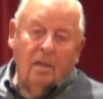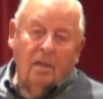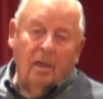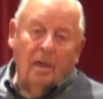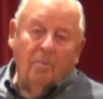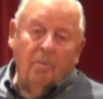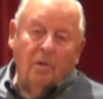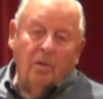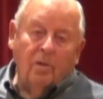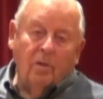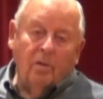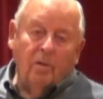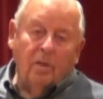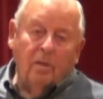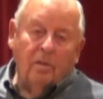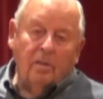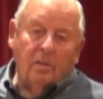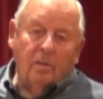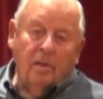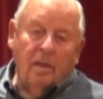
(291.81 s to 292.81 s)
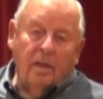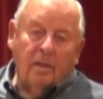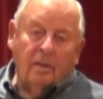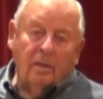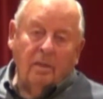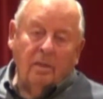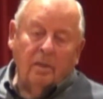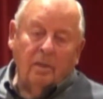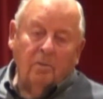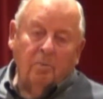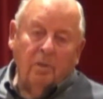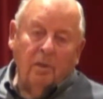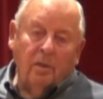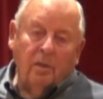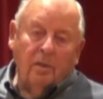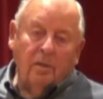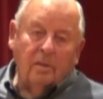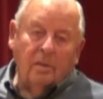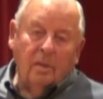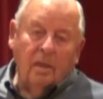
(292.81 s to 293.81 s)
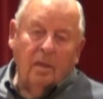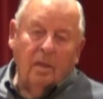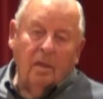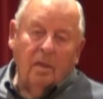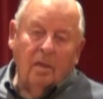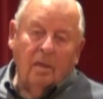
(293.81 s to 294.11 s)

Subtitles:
labor union, so I had good experience there.